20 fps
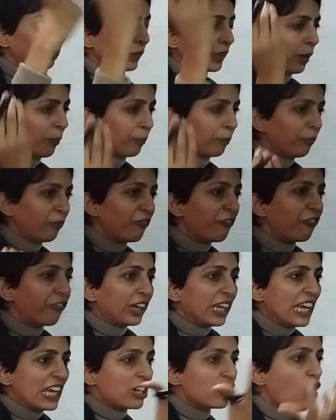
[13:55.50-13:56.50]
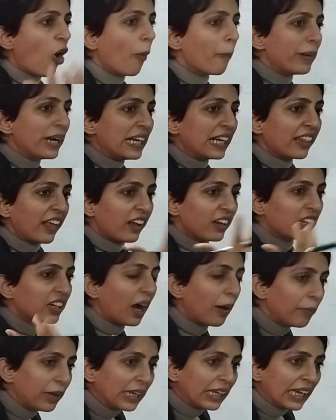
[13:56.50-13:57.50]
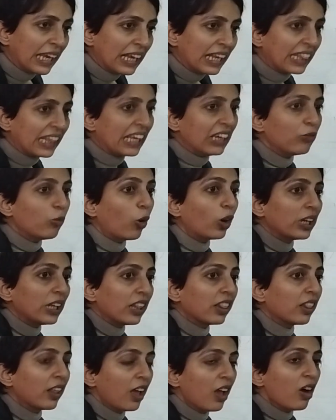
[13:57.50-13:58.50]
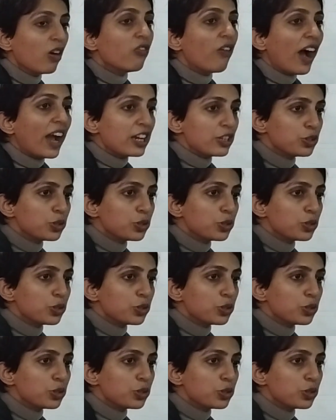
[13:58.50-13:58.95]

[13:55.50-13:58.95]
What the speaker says: some fray comments are coming in saying why